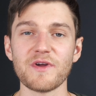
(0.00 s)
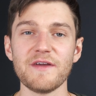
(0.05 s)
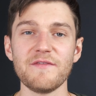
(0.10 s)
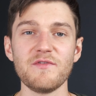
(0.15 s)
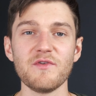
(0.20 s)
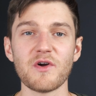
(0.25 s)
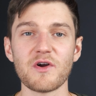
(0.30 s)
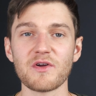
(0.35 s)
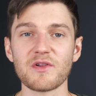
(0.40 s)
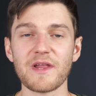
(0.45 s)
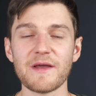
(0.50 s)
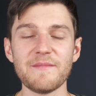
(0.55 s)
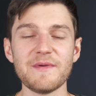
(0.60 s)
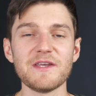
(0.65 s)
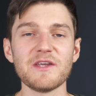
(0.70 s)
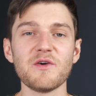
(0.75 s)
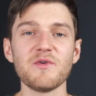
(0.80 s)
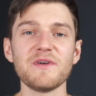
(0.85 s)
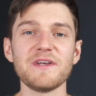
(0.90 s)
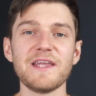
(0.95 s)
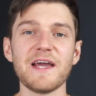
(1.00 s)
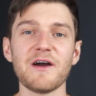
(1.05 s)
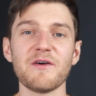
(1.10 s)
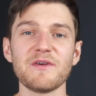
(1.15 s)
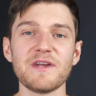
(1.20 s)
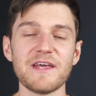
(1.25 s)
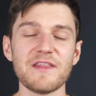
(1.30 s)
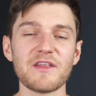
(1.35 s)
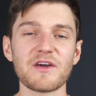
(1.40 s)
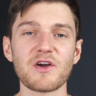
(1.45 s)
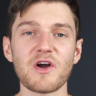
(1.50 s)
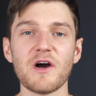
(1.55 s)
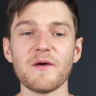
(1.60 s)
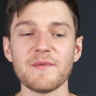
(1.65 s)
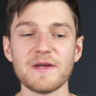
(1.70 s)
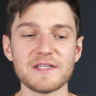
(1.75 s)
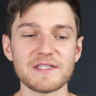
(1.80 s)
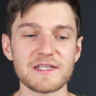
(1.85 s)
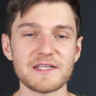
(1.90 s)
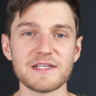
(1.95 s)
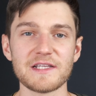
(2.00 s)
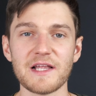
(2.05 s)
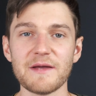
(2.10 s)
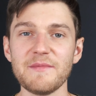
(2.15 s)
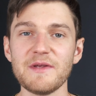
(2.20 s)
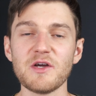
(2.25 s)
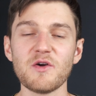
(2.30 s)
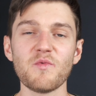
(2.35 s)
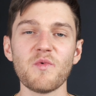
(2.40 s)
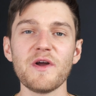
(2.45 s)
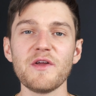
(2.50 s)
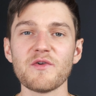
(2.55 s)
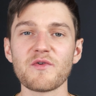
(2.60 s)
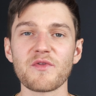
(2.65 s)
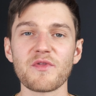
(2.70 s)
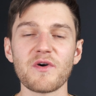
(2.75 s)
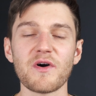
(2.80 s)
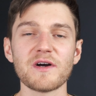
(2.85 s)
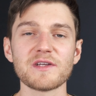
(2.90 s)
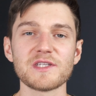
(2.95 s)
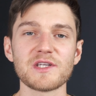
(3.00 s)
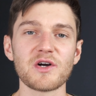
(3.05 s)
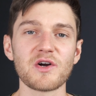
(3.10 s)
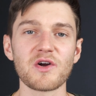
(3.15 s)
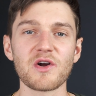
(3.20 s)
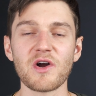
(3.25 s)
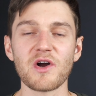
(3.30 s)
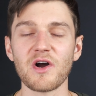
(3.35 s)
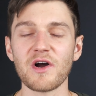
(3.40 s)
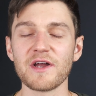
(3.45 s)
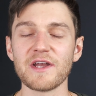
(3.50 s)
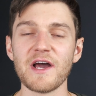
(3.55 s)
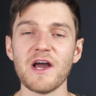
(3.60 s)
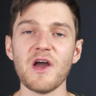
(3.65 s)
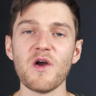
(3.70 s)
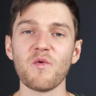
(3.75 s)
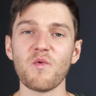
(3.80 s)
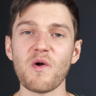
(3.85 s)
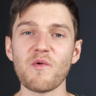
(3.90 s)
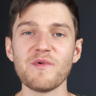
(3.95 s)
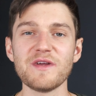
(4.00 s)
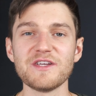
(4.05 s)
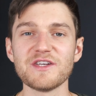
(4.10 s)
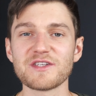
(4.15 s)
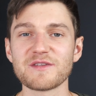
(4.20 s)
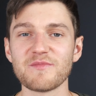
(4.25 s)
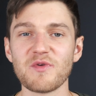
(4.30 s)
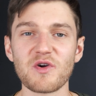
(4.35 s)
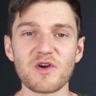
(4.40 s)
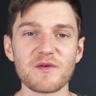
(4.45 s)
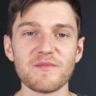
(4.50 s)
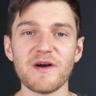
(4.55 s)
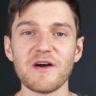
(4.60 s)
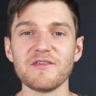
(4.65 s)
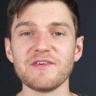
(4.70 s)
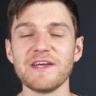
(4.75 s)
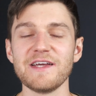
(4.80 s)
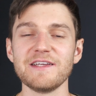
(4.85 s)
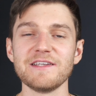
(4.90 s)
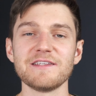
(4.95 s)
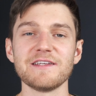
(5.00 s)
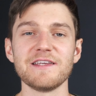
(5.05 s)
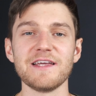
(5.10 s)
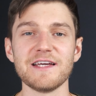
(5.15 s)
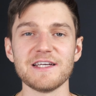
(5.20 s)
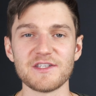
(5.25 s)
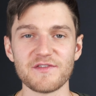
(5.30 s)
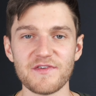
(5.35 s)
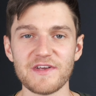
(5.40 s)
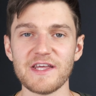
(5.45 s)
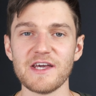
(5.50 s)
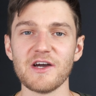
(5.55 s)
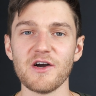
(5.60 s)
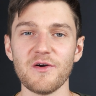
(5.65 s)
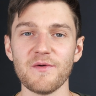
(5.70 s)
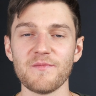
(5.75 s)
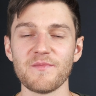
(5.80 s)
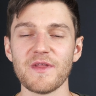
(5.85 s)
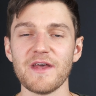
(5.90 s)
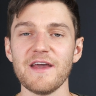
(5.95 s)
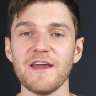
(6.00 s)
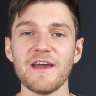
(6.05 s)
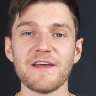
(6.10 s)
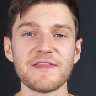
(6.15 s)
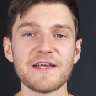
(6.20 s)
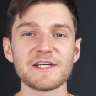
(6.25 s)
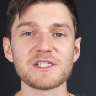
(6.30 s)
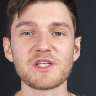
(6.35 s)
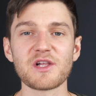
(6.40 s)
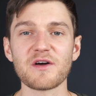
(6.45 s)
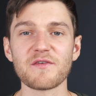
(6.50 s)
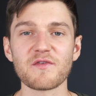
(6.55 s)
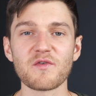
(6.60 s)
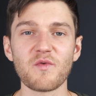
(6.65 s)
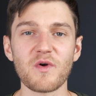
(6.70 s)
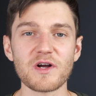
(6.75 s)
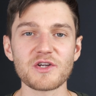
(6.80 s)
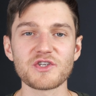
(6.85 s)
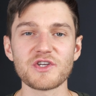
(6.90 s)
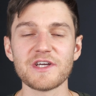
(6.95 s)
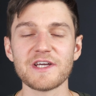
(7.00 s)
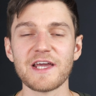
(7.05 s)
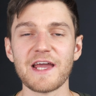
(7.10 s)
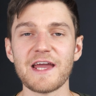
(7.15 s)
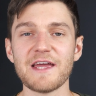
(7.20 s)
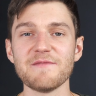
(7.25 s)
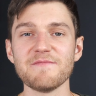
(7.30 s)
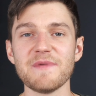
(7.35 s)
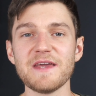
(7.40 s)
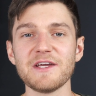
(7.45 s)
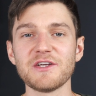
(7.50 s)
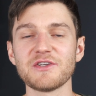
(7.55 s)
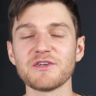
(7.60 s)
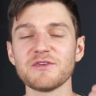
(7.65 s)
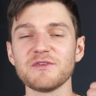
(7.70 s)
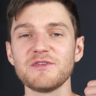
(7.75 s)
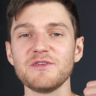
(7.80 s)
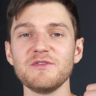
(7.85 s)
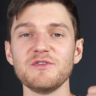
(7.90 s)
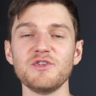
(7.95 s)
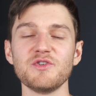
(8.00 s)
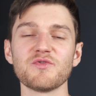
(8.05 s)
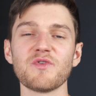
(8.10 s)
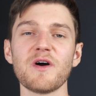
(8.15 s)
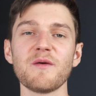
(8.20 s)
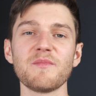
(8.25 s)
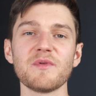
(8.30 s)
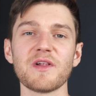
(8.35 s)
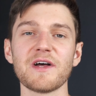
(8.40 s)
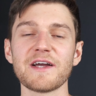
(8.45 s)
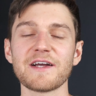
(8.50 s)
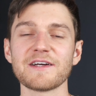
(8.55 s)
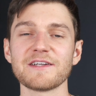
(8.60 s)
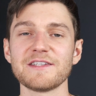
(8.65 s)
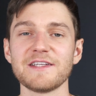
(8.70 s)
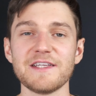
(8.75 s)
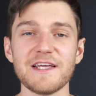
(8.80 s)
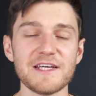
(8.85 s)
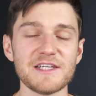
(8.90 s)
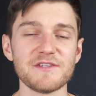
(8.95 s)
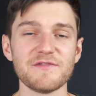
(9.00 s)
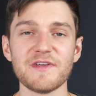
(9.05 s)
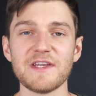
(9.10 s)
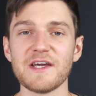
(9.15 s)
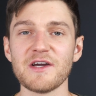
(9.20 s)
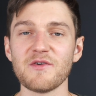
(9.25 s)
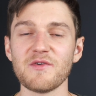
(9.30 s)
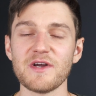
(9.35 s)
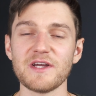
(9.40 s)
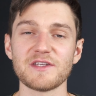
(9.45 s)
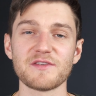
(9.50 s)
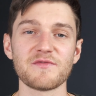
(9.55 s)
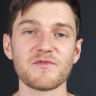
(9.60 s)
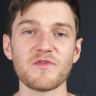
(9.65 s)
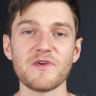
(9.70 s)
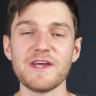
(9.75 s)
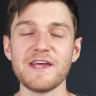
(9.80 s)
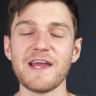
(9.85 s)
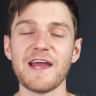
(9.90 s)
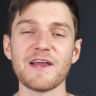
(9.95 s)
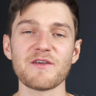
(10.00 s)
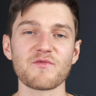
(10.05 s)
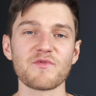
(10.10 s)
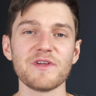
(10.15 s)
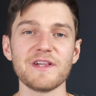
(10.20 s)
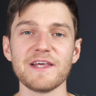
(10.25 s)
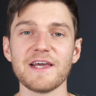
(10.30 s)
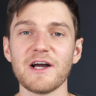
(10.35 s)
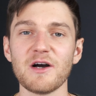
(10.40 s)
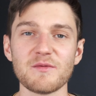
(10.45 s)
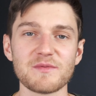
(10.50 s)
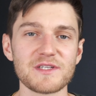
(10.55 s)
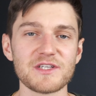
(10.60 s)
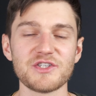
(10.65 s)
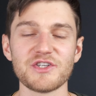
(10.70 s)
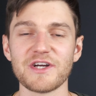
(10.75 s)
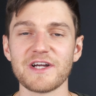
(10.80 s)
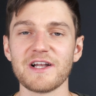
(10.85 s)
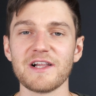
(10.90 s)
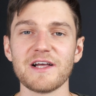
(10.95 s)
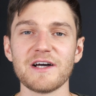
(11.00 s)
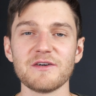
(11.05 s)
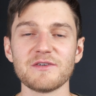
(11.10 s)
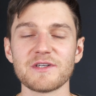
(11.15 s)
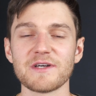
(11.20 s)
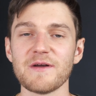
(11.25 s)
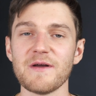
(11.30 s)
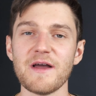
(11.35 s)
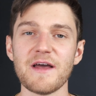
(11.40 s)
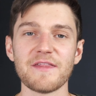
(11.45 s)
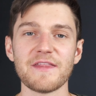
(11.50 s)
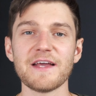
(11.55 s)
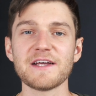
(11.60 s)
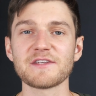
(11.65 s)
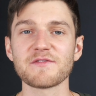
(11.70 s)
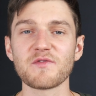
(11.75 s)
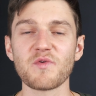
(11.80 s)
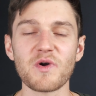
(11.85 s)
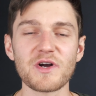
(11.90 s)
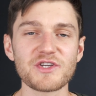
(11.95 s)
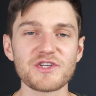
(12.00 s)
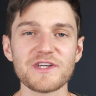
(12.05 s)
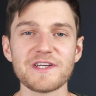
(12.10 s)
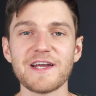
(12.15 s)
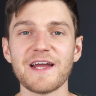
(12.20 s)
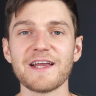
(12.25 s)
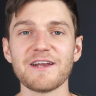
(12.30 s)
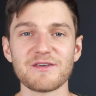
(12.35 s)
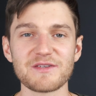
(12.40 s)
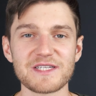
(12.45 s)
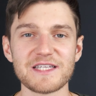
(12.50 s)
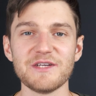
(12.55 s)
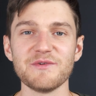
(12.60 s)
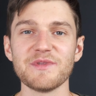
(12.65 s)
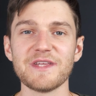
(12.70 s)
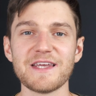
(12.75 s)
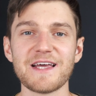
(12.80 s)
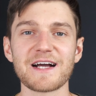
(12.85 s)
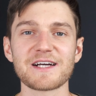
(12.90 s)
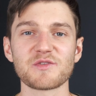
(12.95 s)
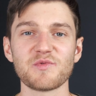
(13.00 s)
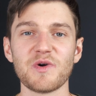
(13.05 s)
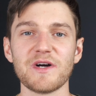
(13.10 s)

If you are, let me know down in the comments and let me know what your thoughts are on what we just spoke about in today's video. Thanks a lot for watching, and make sure to drop a like on today's video. It's free and really helps the channel out. Thanks for watching, and I'll see you in the next